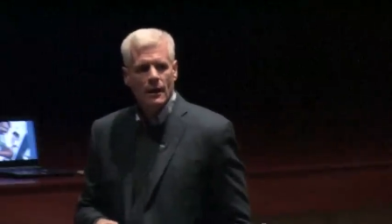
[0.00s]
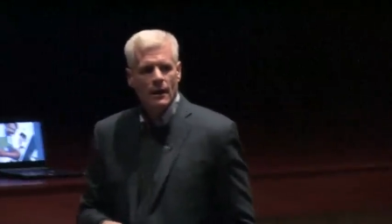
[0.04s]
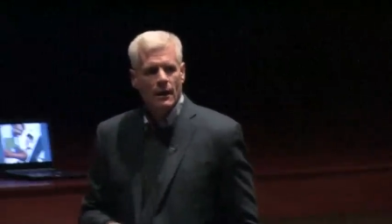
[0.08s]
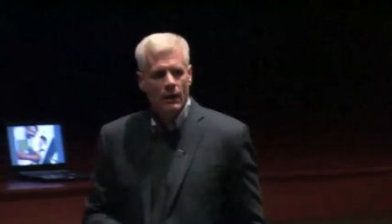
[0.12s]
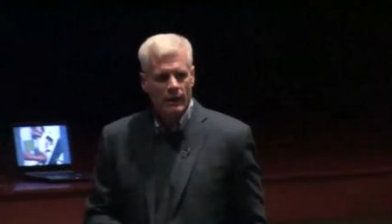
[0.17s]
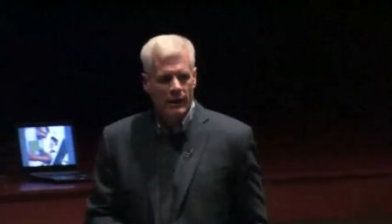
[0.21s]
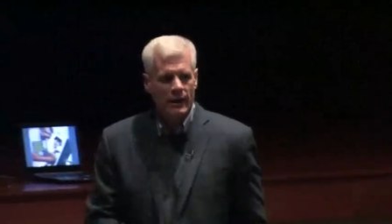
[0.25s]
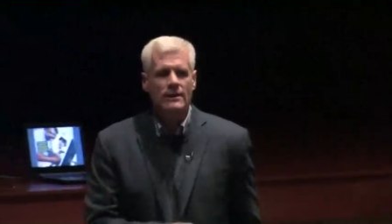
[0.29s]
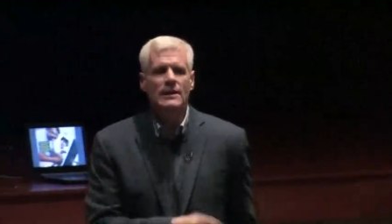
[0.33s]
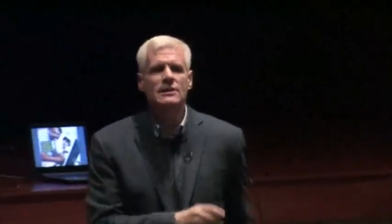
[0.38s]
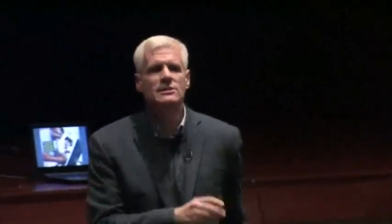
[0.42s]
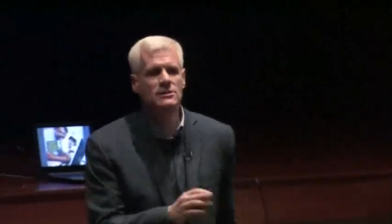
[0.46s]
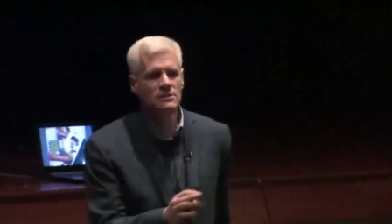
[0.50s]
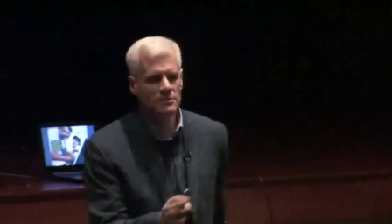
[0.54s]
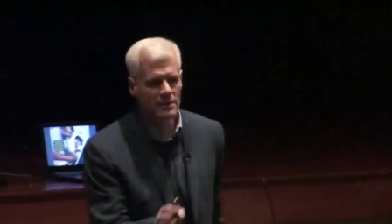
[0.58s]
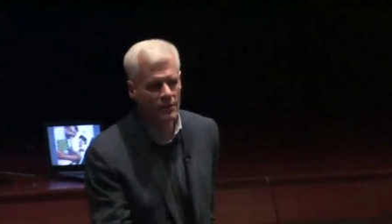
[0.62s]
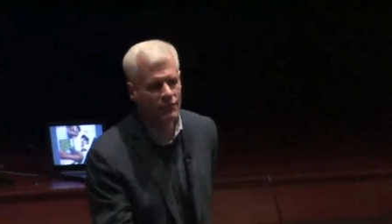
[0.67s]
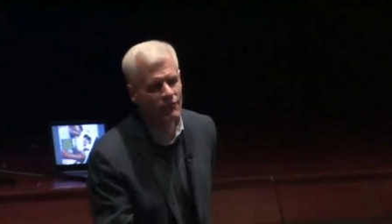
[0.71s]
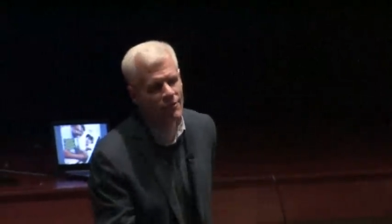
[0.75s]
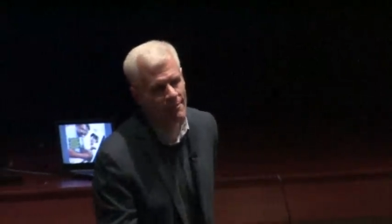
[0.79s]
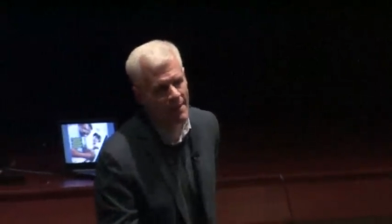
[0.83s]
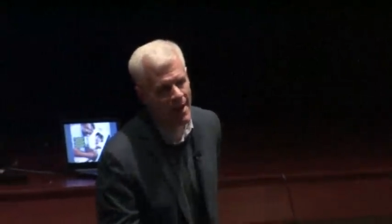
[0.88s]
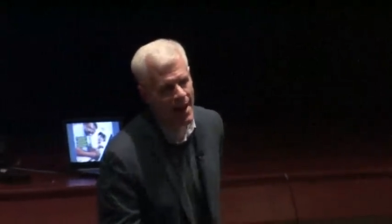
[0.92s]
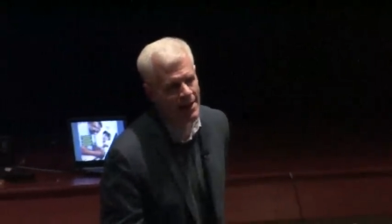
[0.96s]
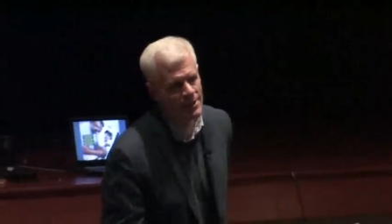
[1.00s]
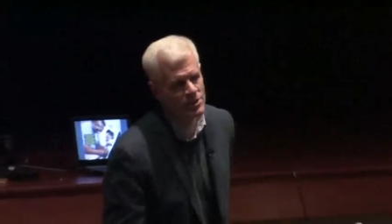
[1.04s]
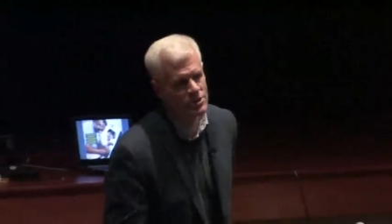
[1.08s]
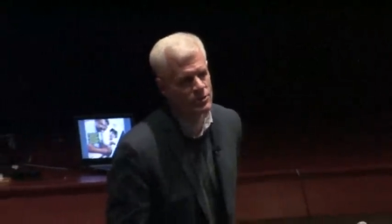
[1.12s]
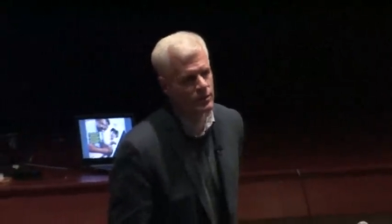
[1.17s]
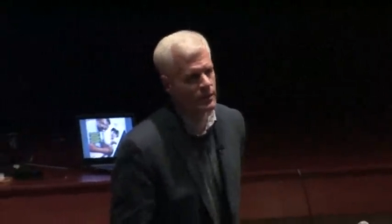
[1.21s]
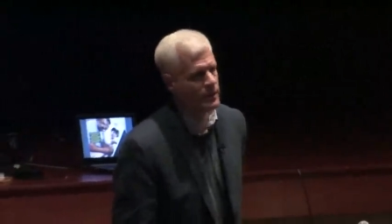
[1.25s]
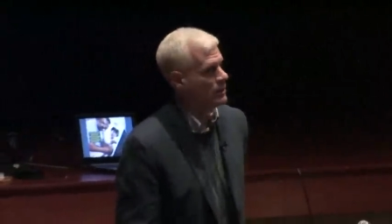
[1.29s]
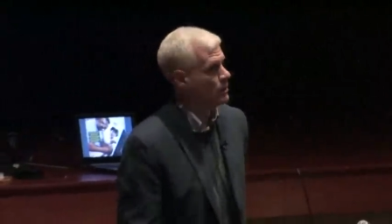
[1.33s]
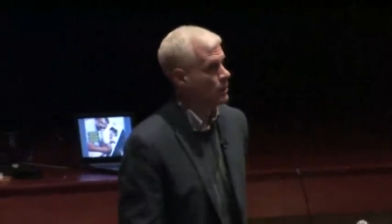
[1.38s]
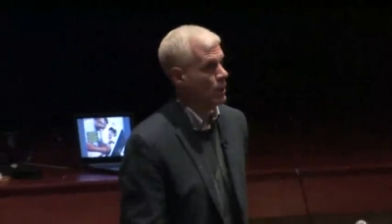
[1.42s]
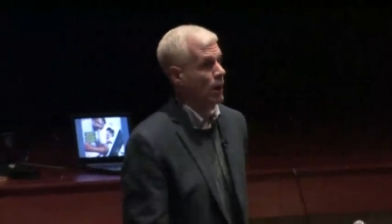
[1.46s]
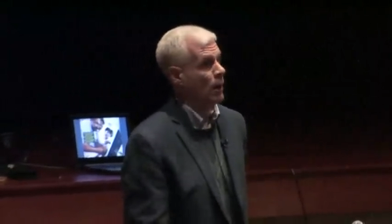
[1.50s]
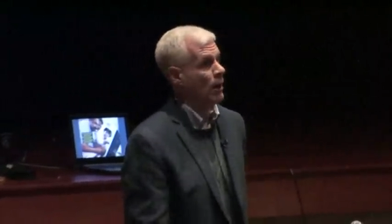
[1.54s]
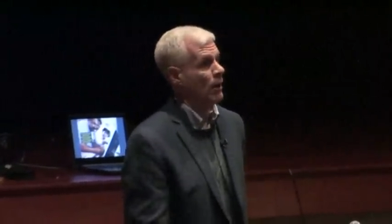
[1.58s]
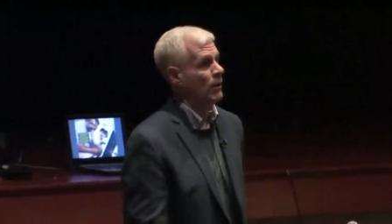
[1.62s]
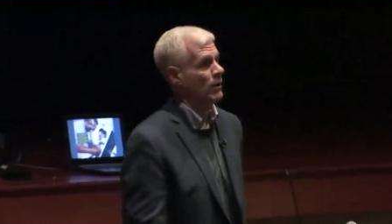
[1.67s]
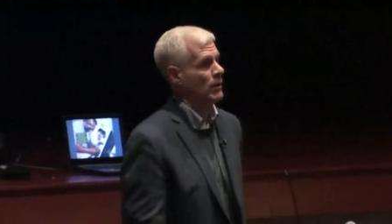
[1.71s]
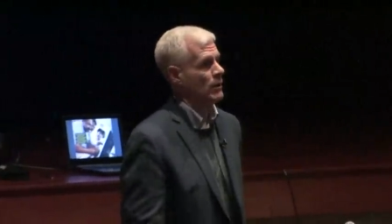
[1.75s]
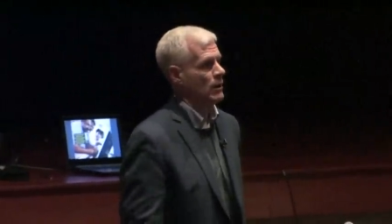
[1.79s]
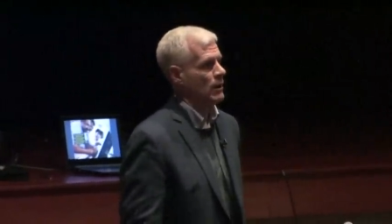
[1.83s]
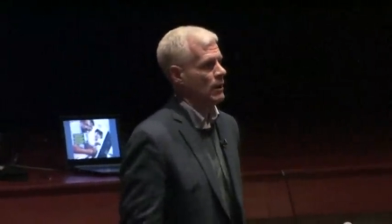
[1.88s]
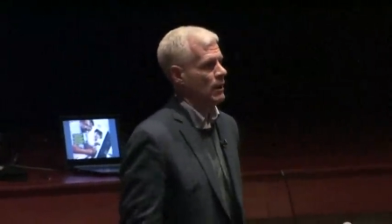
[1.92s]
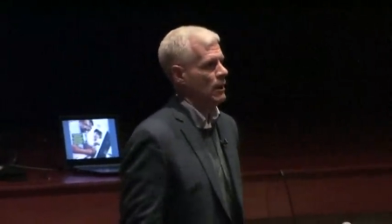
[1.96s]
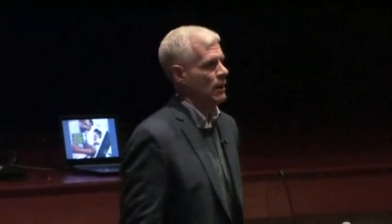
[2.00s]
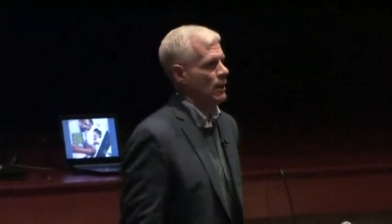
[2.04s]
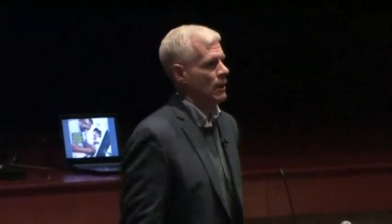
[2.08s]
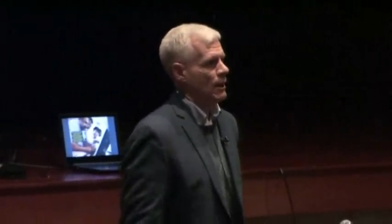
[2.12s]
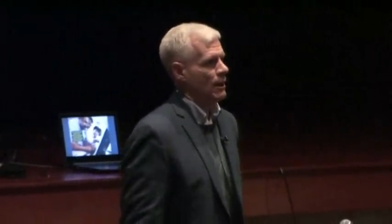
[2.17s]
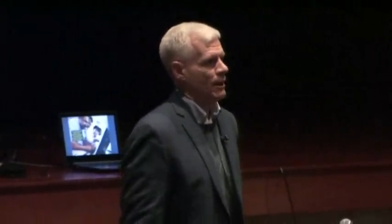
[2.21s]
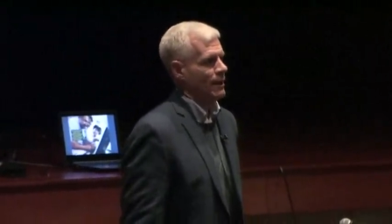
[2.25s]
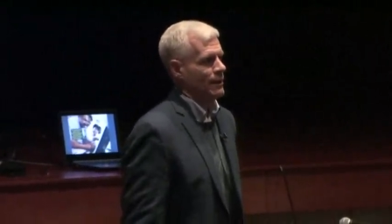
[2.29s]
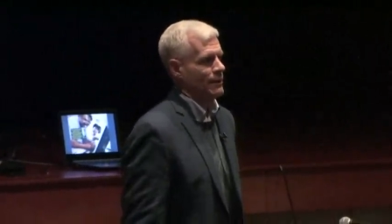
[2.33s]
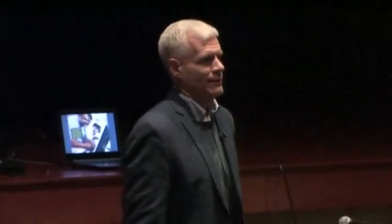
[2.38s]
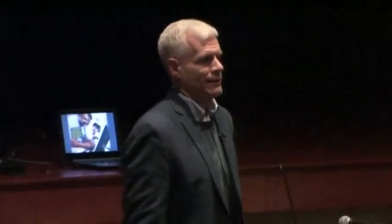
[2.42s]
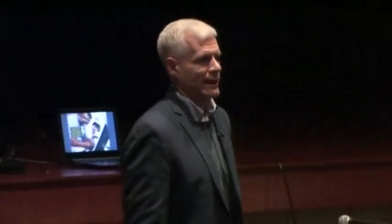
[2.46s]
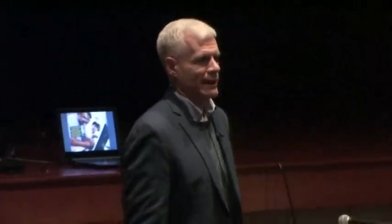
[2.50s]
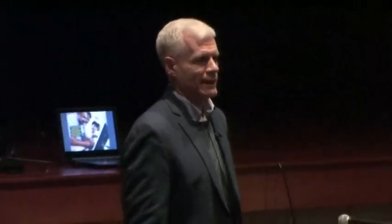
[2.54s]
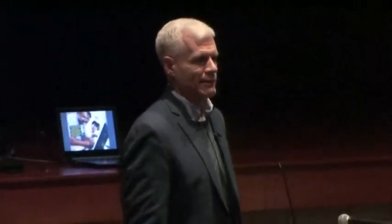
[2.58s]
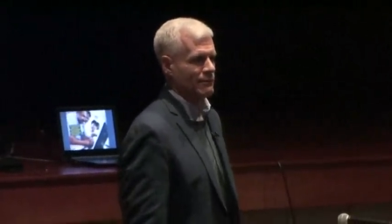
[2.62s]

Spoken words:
Okay, that's enough for mastery. No. They